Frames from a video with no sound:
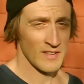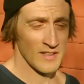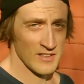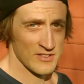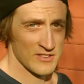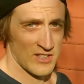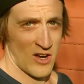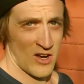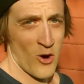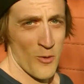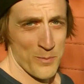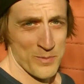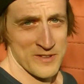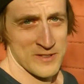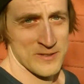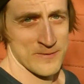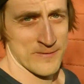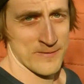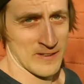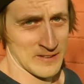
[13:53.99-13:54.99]
So I hope
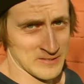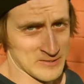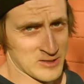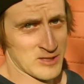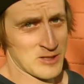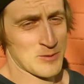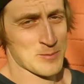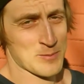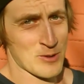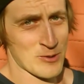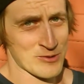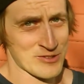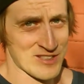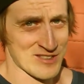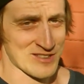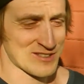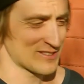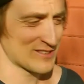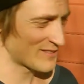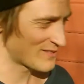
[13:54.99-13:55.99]
this filtering
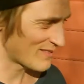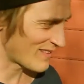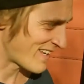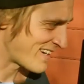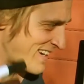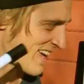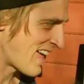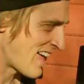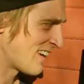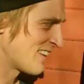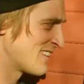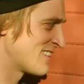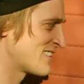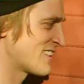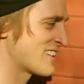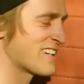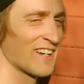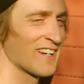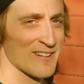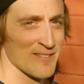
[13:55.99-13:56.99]
process analogy,
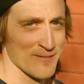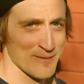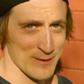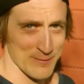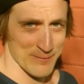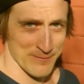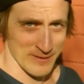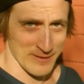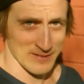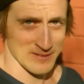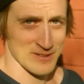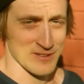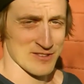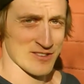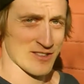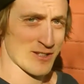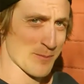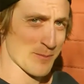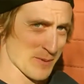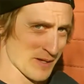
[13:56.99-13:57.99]
kind of the filters
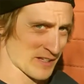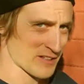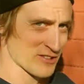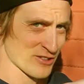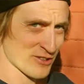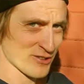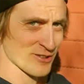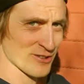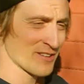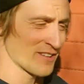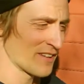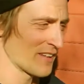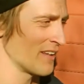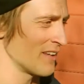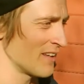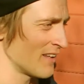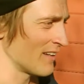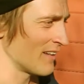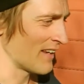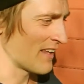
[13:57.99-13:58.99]
on the picture,
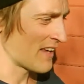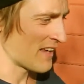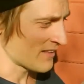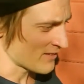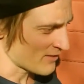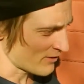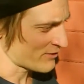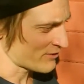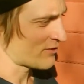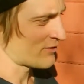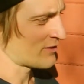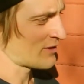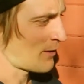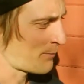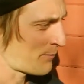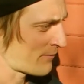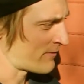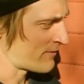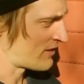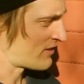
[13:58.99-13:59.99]
laying those on
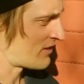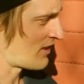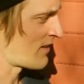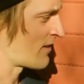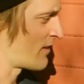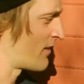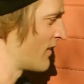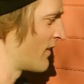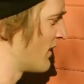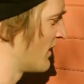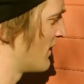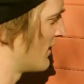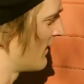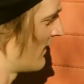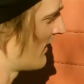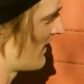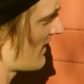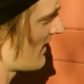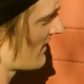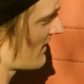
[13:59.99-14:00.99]
top of each other,
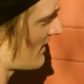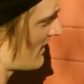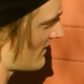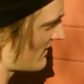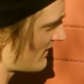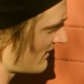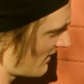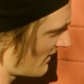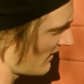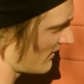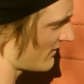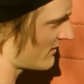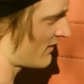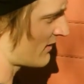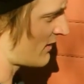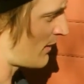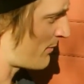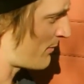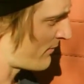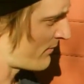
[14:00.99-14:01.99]
laying these skills on
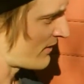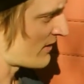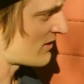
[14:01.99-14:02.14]
top of